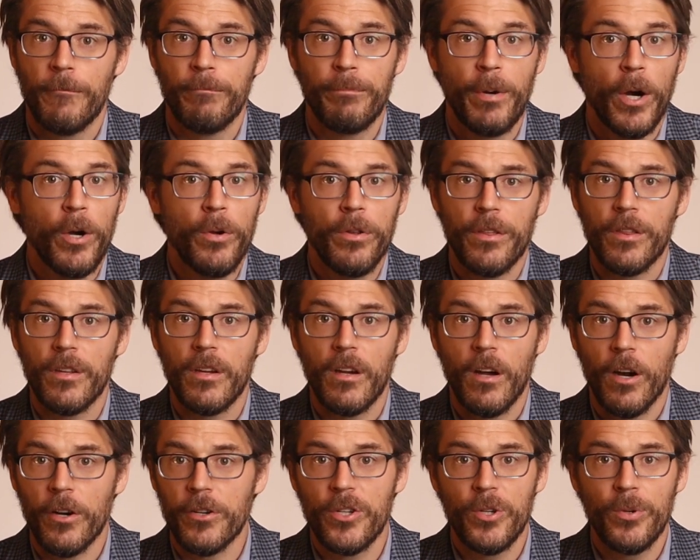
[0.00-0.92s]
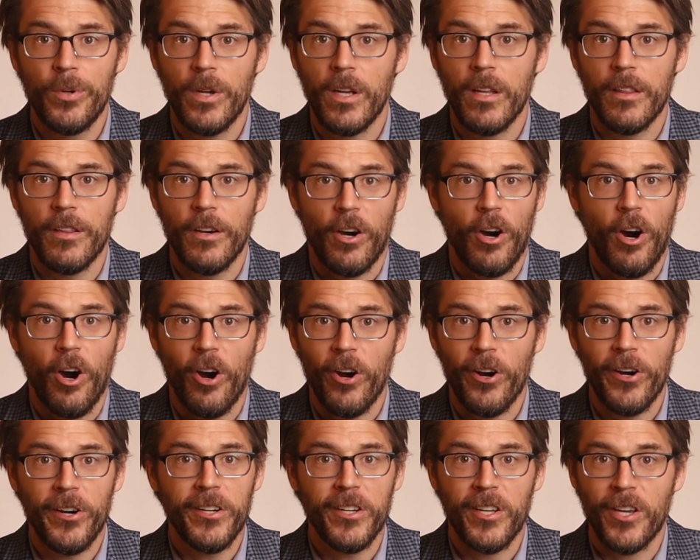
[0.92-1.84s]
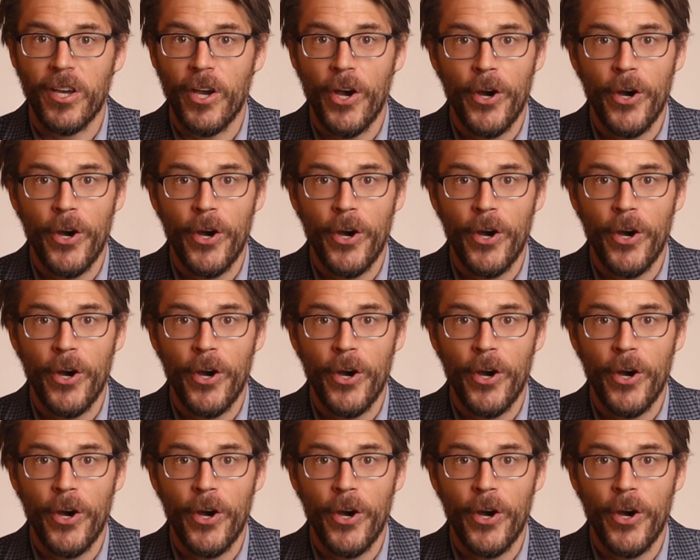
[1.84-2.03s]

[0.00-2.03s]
Both are doing the hard,